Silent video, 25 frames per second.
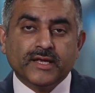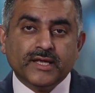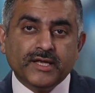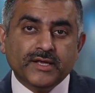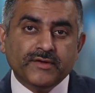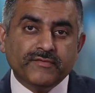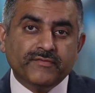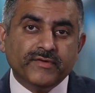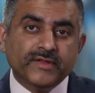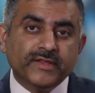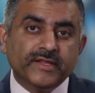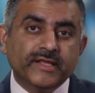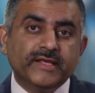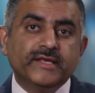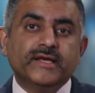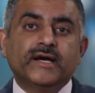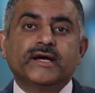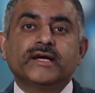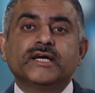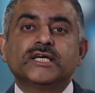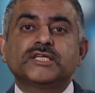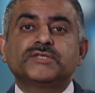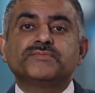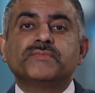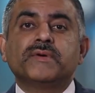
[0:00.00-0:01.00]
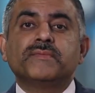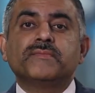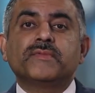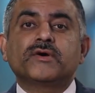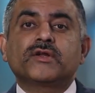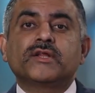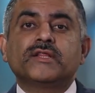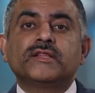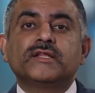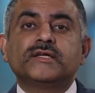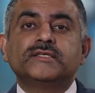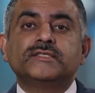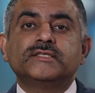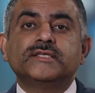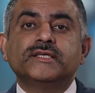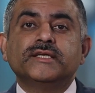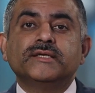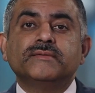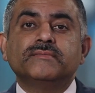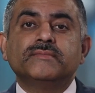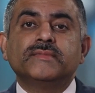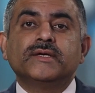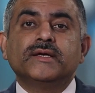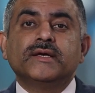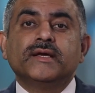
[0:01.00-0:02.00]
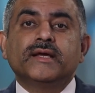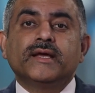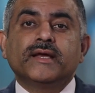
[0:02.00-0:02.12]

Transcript: Even the youngest member in the team